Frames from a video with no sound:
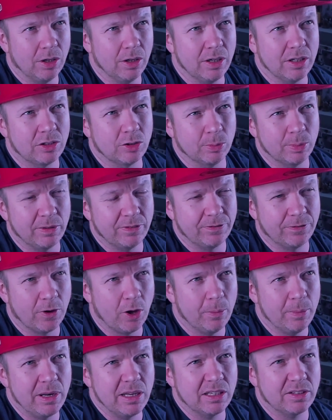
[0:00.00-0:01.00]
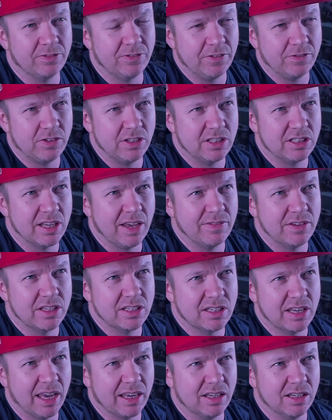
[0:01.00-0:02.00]
It took me 4 minutes 57
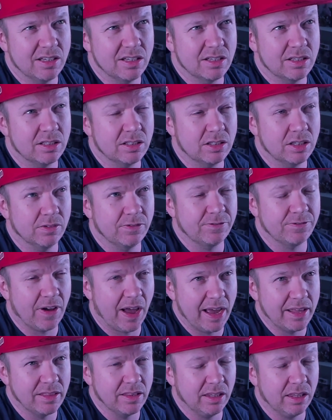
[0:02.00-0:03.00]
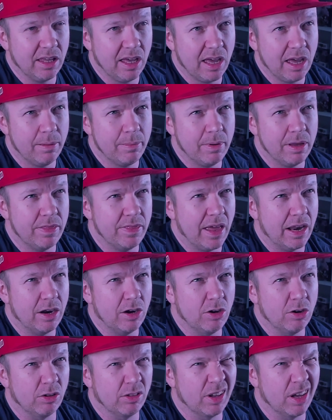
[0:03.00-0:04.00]
seconds to find the game, and then
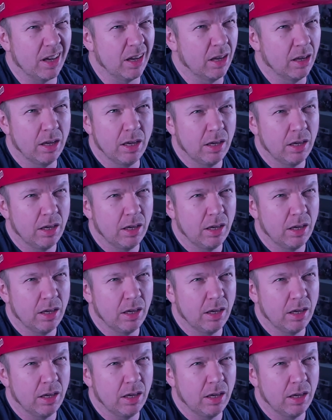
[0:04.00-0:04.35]
another